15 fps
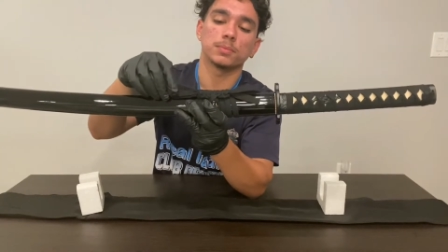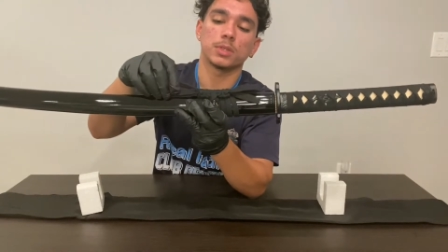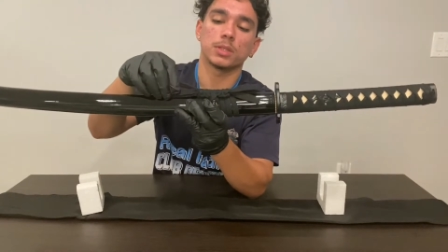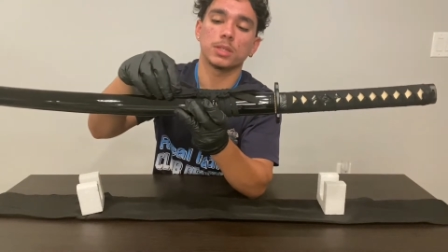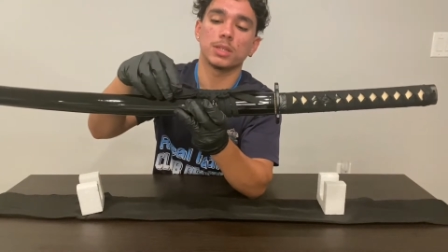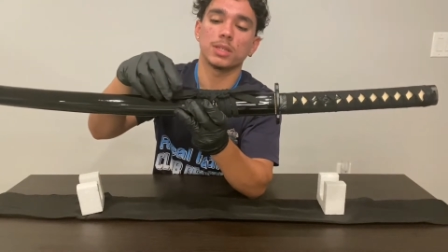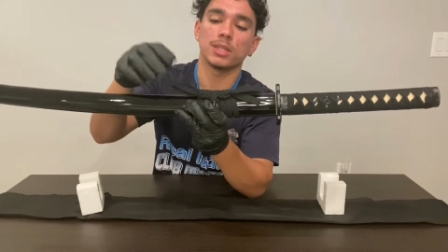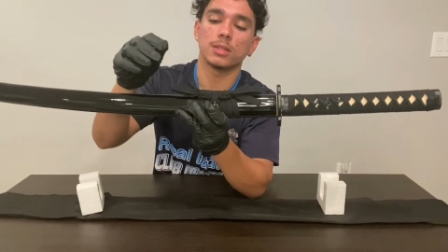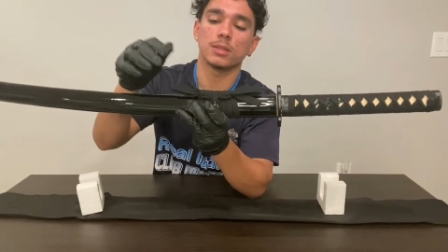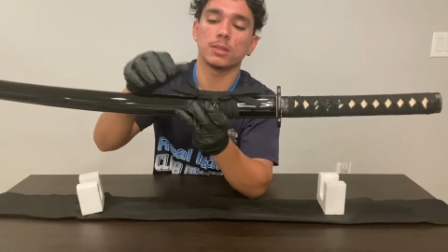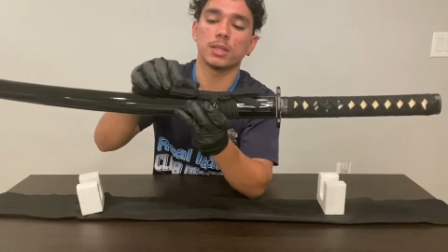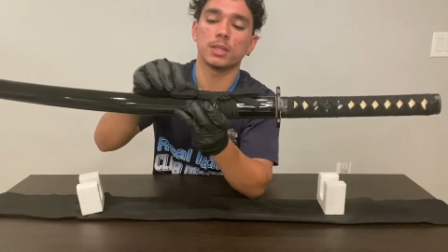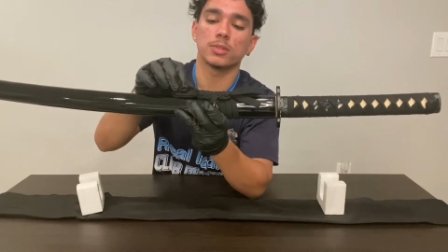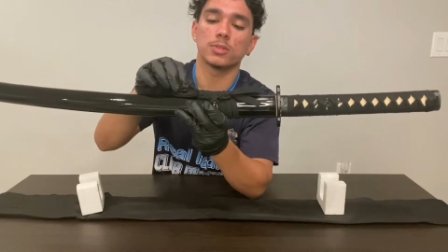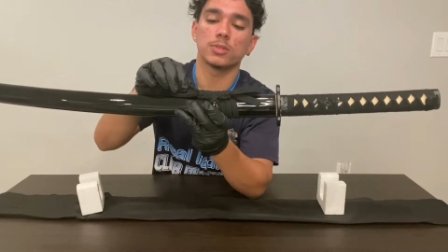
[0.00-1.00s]

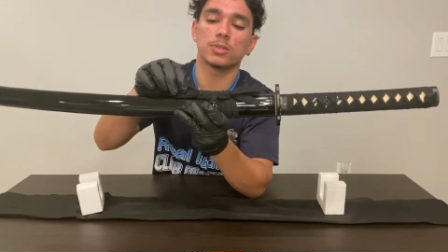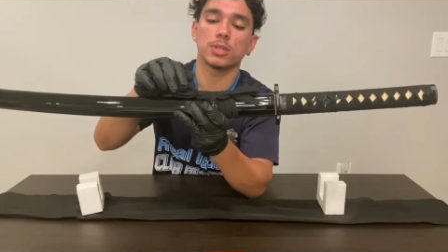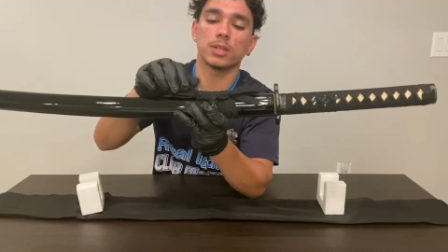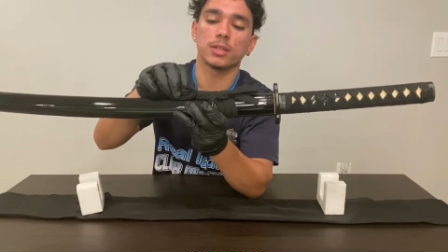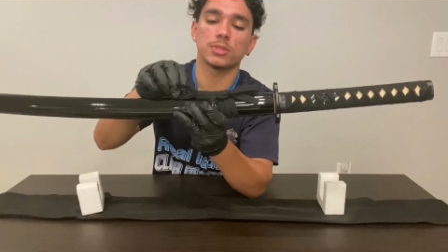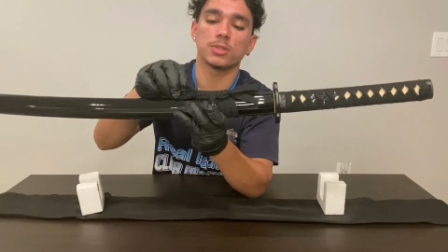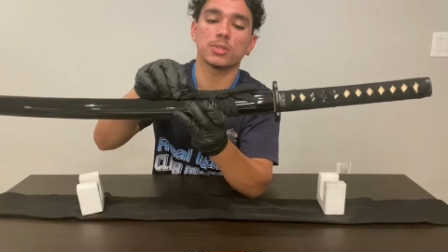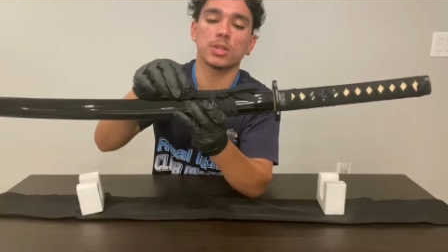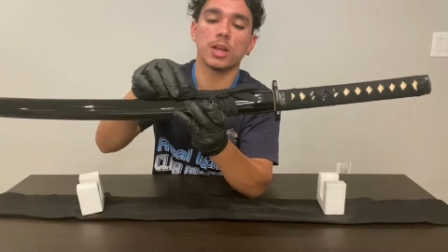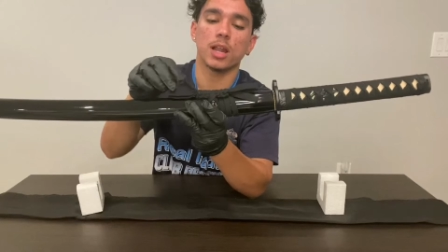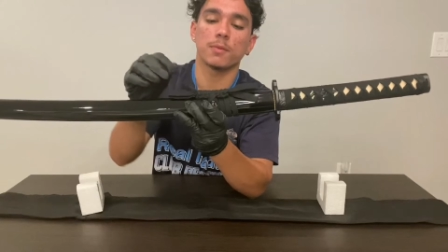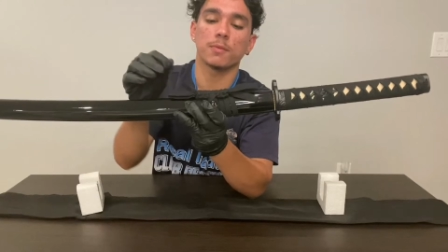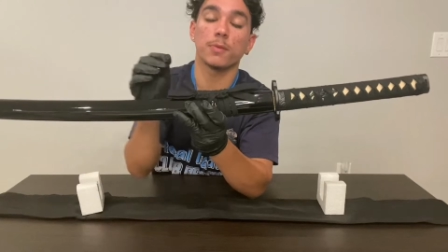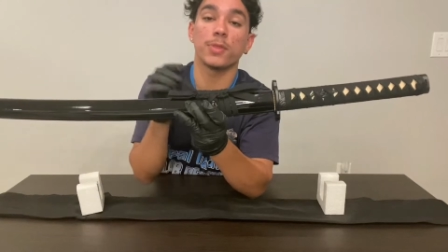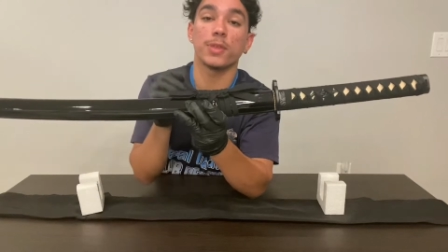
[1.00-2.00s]
it's kind
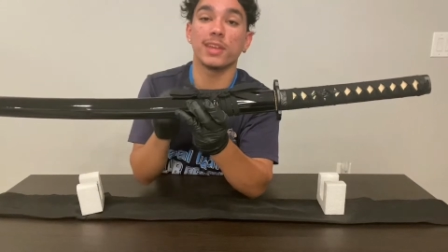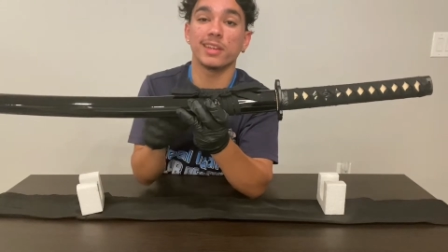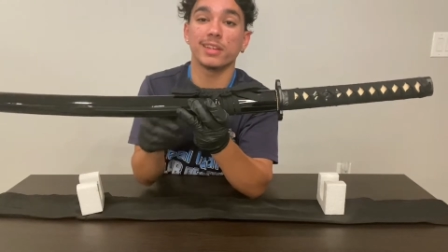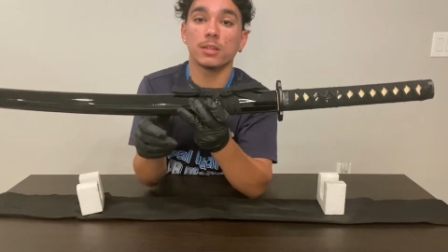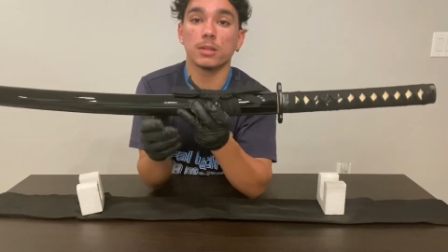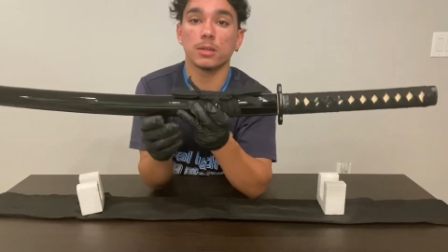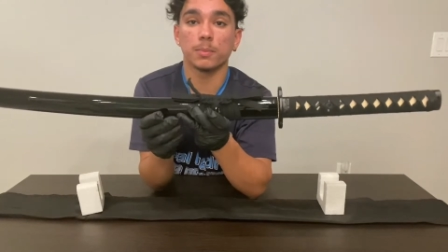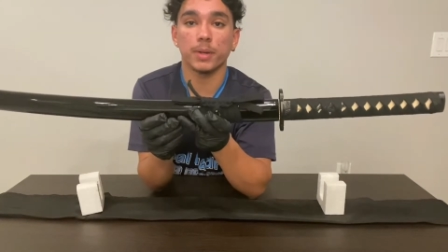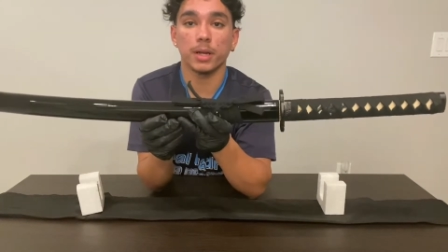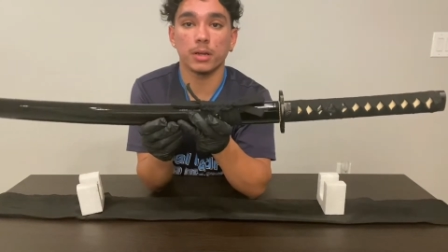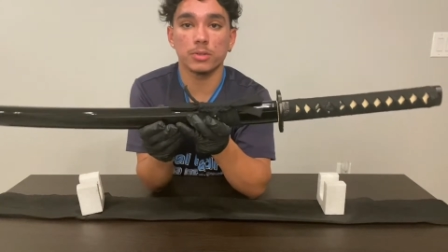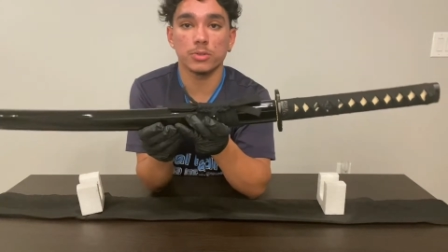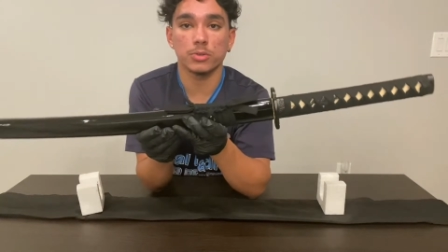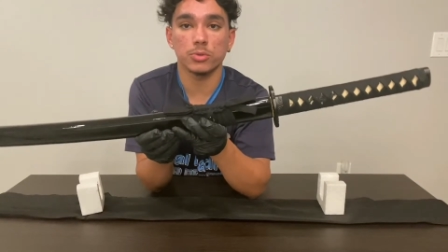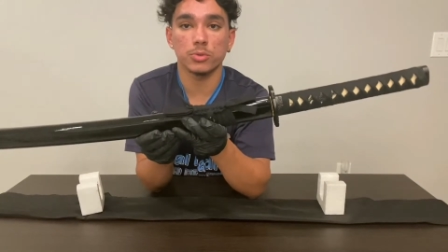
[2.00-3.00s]
of thin
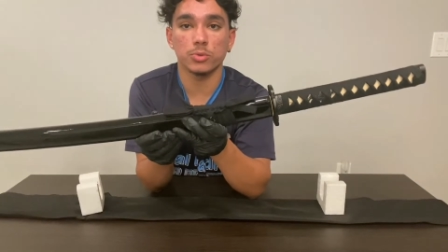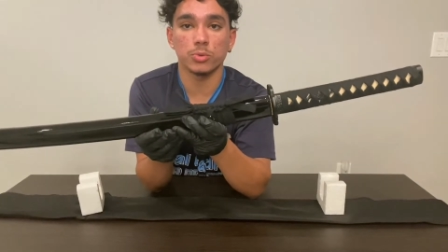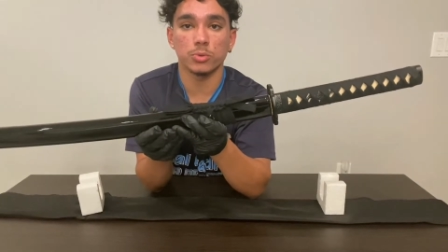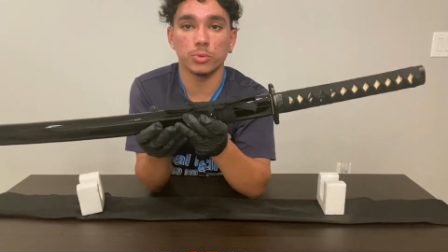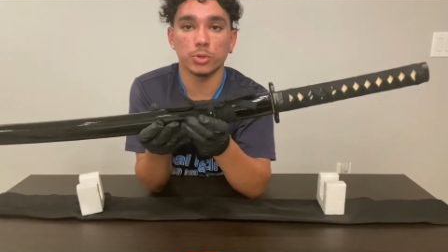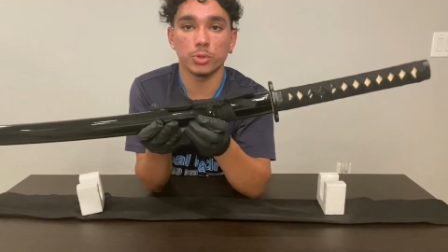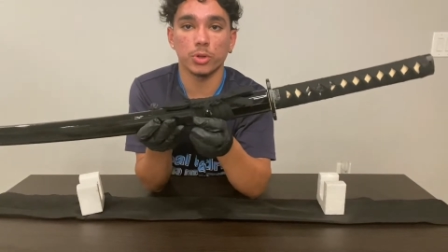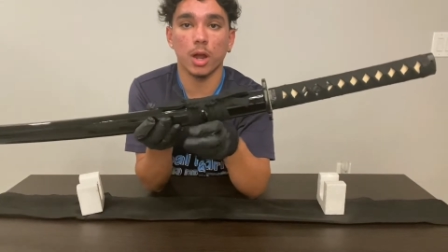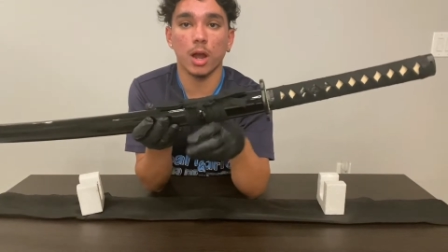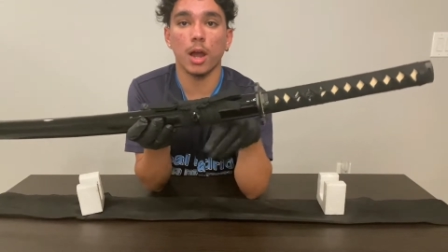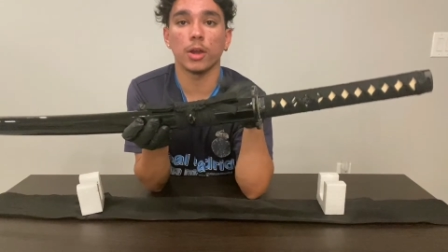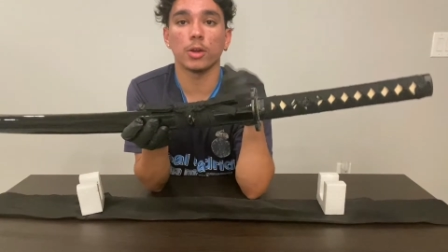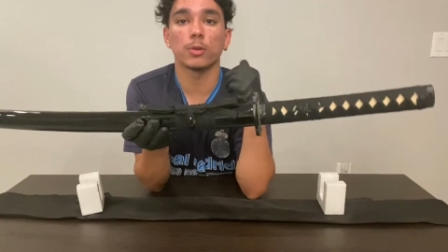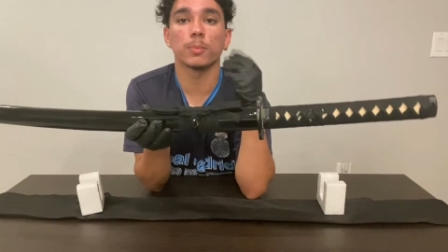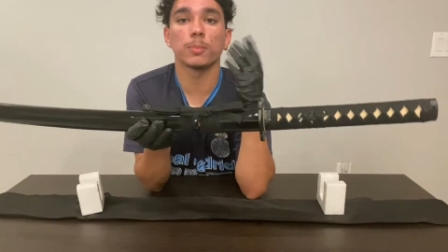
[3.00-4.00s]
compared to your
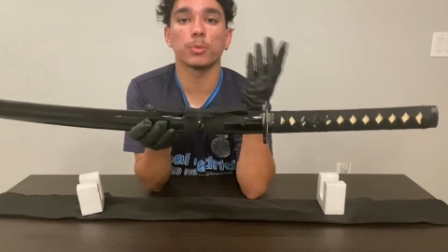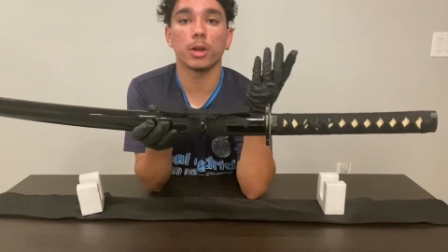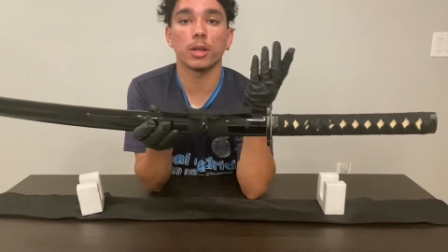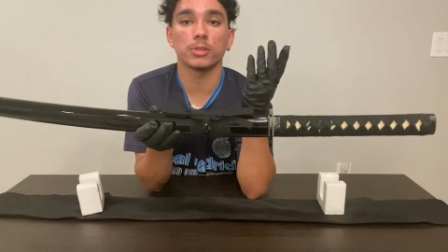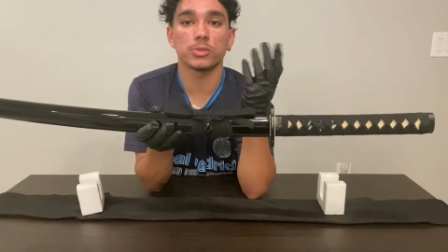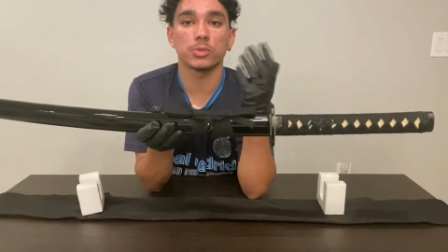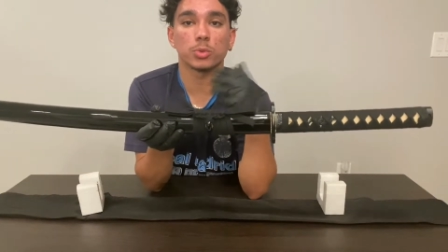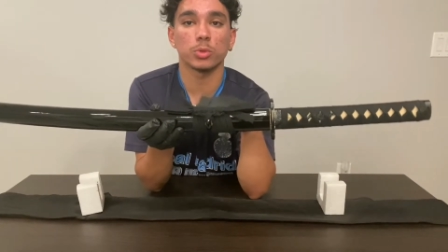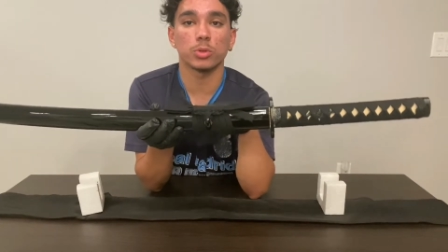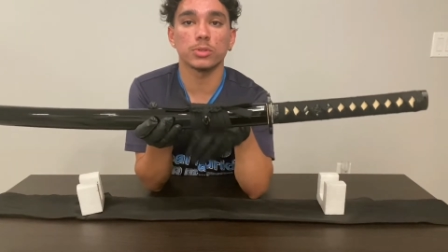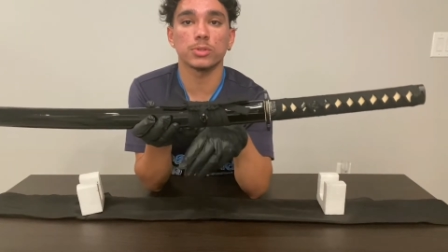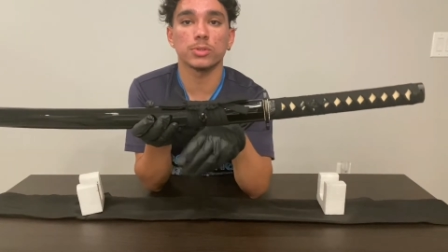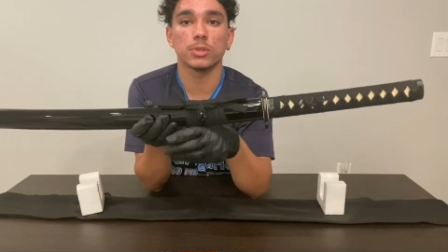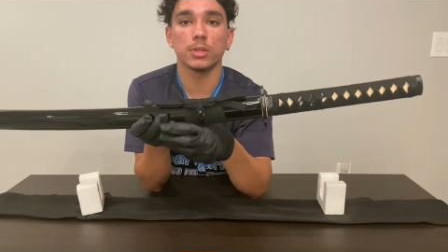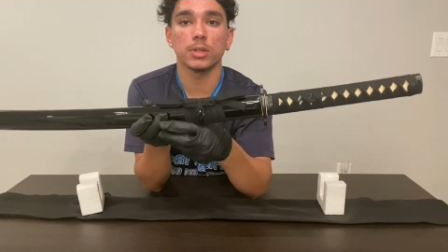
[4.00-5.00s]
higher priced
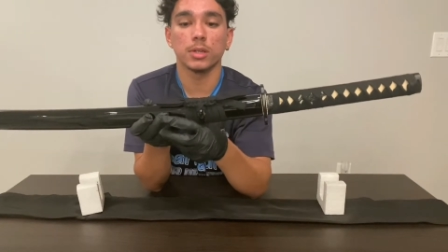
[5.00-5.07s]
swords.